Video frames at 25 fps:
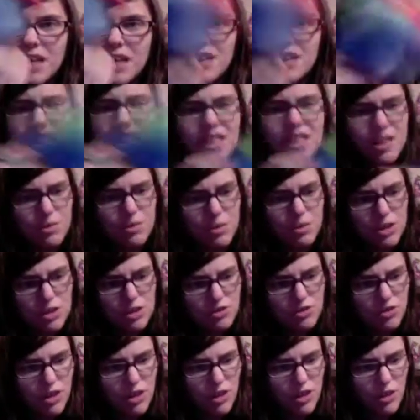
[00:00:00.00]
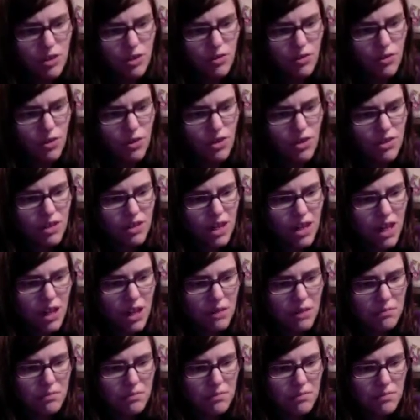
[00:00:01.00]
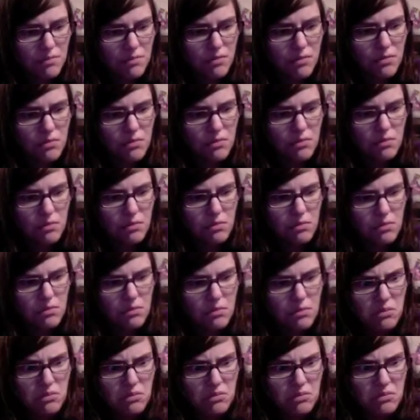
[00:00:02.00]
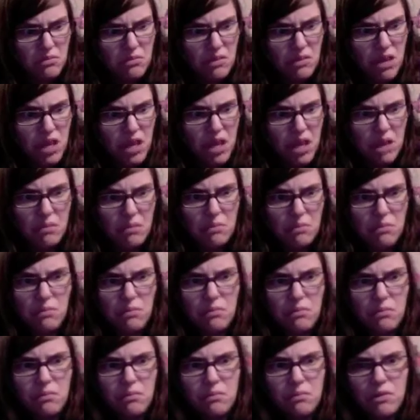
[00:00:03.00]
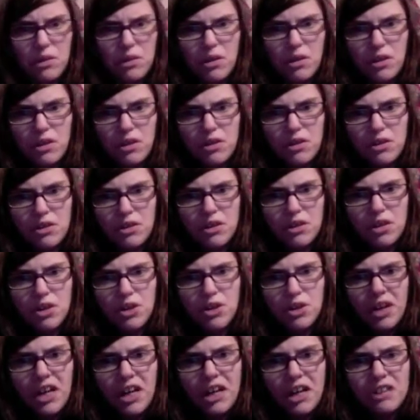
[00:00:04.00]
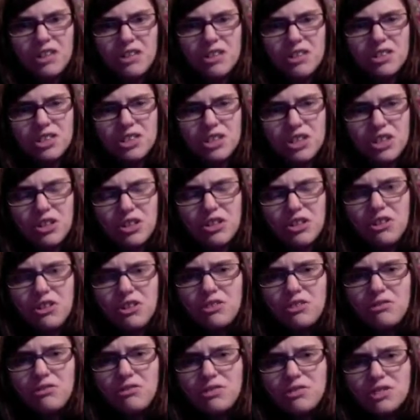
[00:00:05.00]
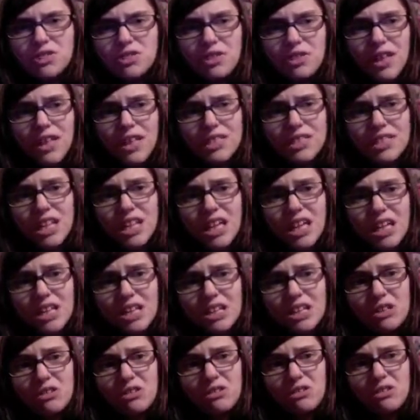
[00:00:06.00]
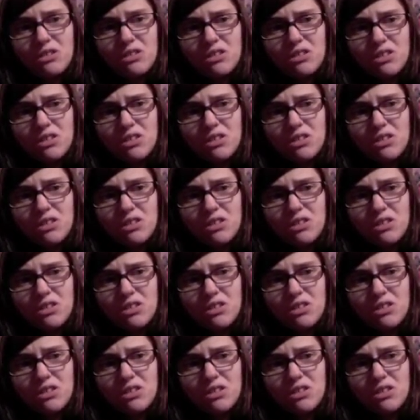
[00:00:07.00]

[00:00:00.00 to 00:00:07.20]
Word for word: I think that's what they're trying to go for. Um, um, her head can turn, so that's kind of cool.